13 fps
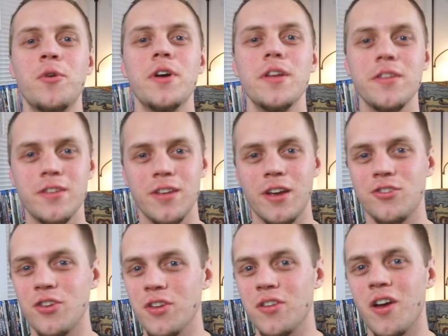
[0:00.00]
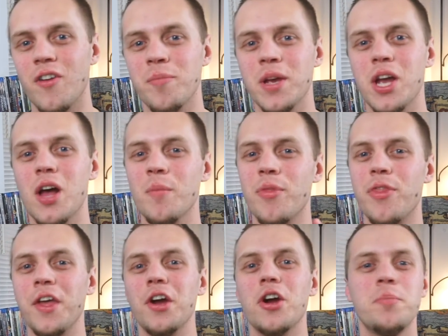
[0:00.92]
Will's sessions have become
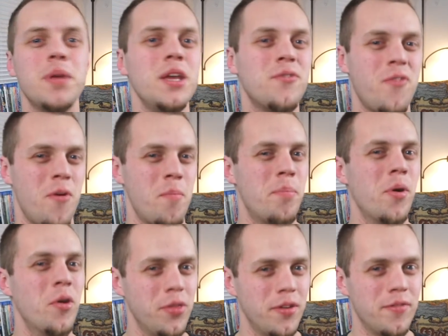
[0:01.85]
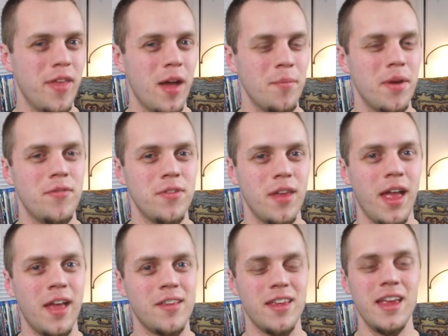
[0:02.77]
therapy for both of them,
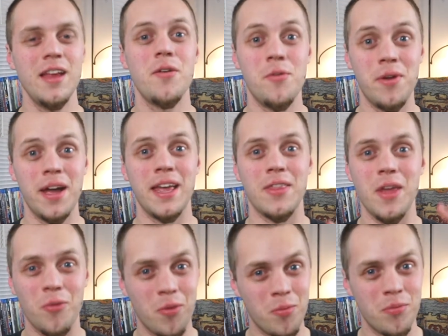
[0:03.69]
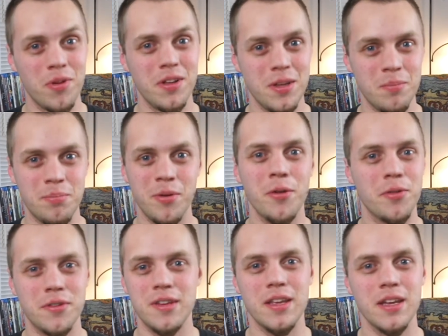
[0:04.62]
as in a way, they were really
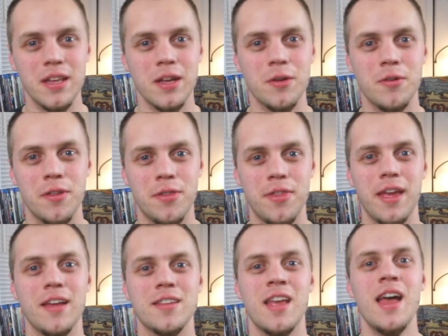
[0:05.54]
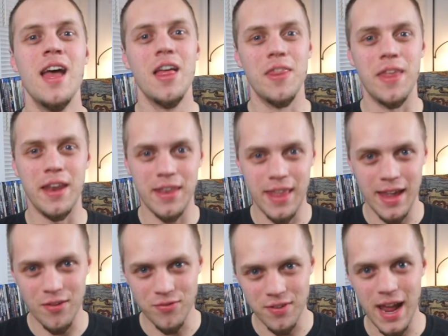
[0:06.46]
both dealing with things that they
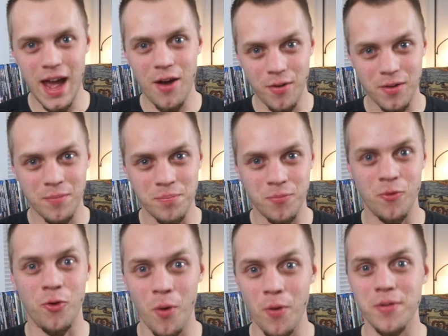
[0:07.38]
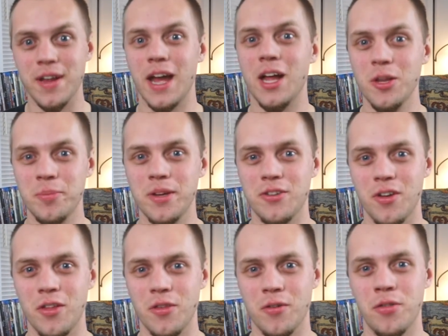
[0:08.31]
have now grown to help each
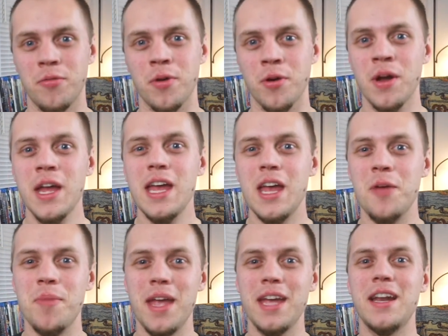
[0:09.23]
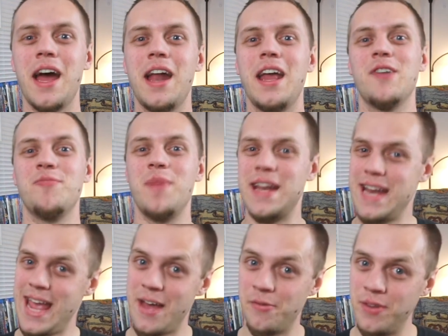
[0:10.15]
other through. It may not have been
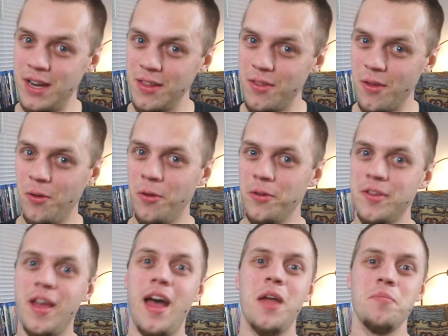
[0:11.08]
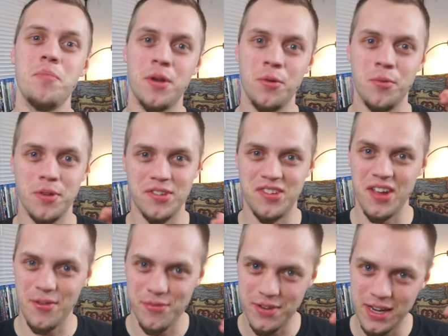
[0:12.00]
evident the whole time, but it was
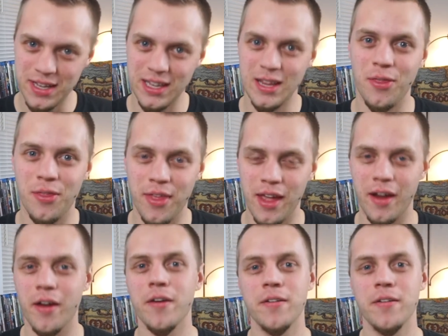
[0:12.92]
definitely there.